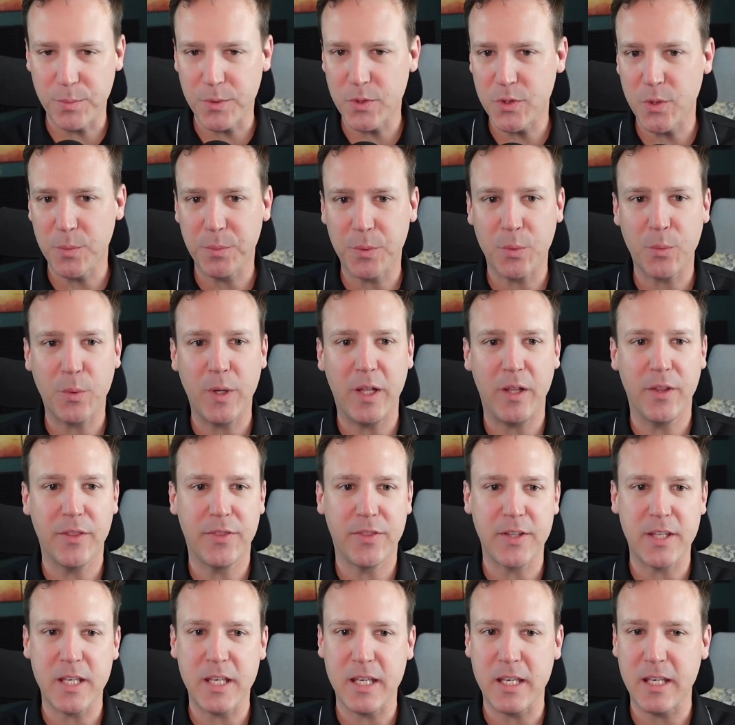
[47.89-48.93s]
super
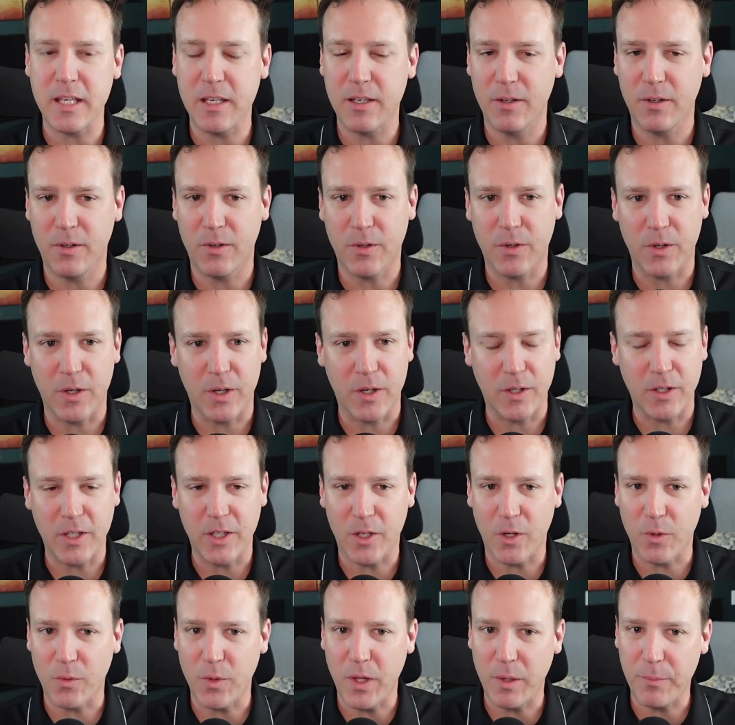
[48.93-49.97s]
wealthy, or, you
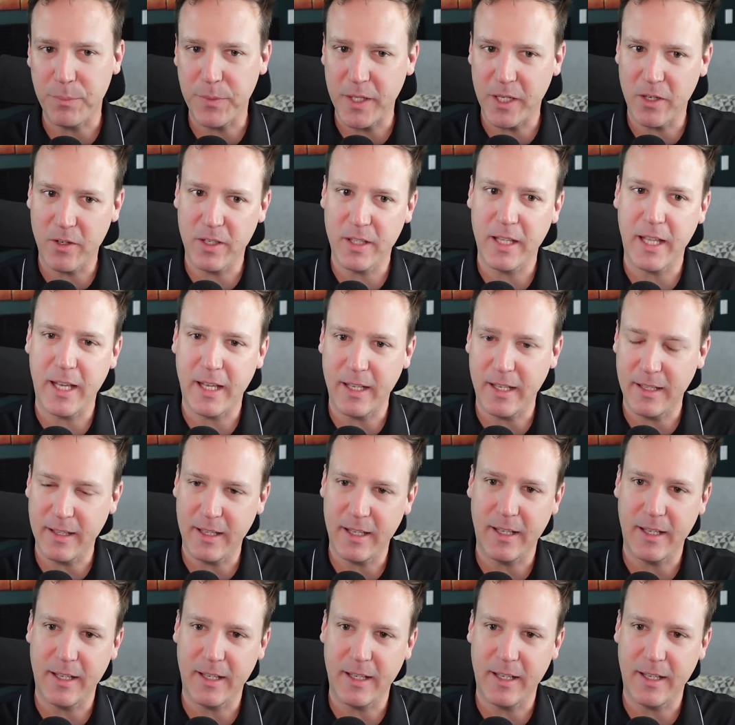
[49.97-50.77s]
know, up there in that